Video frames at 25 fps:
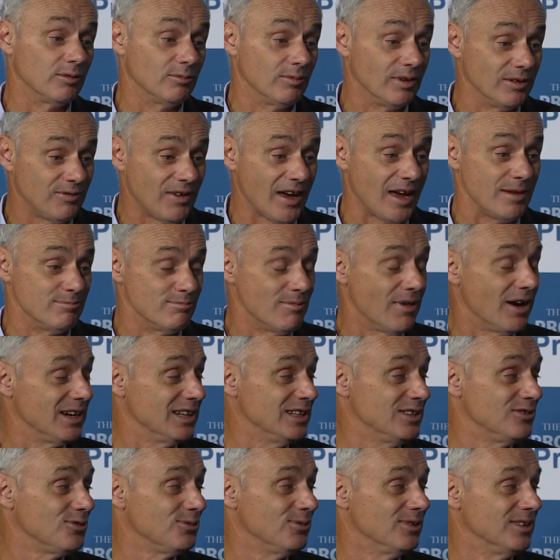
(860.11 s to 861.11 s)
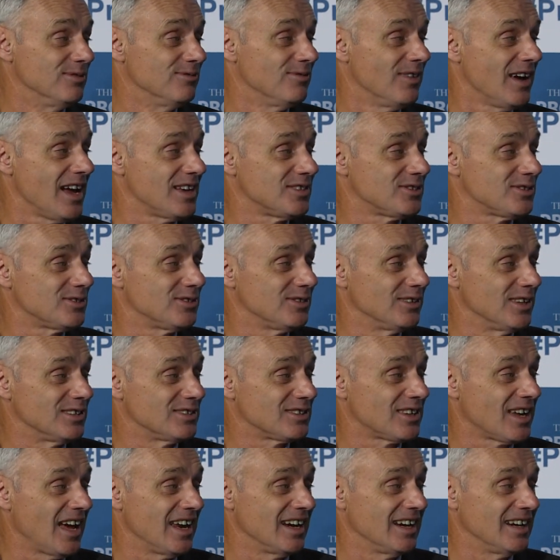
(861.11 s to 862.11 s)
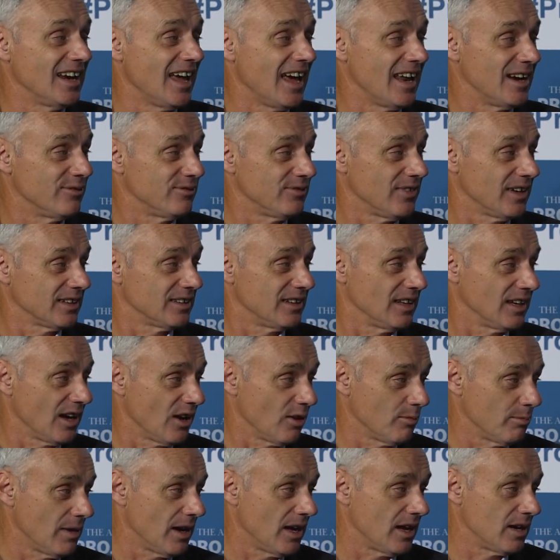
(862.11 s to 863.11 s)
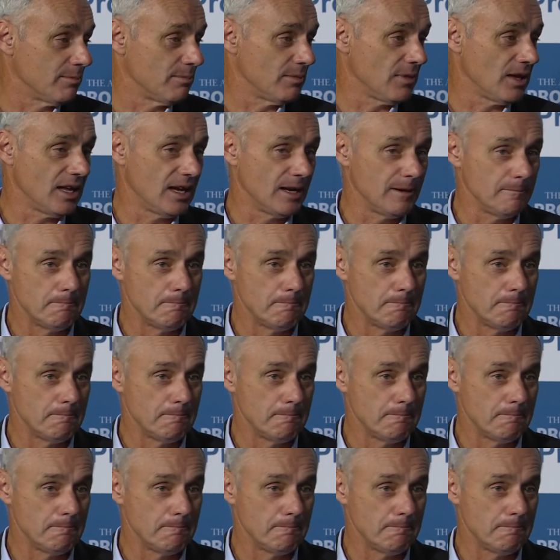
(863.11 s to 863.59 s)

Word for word: We've had money to invest that's kind of not affecting our bottom line.